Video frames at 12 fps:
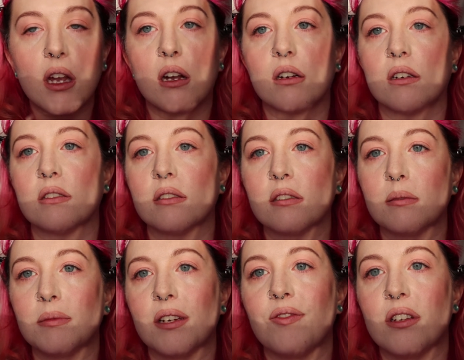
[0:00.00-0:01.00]
Okay, so that's
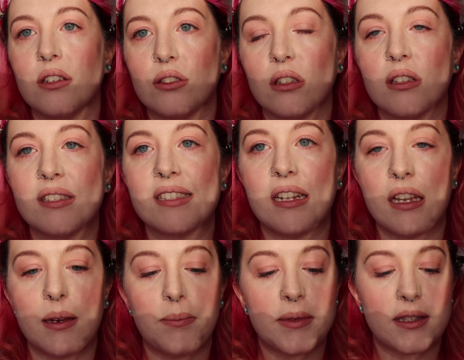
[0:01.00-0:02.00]
some definition on the
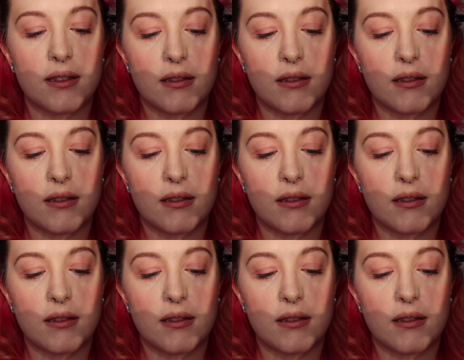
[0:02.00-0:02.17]
lips.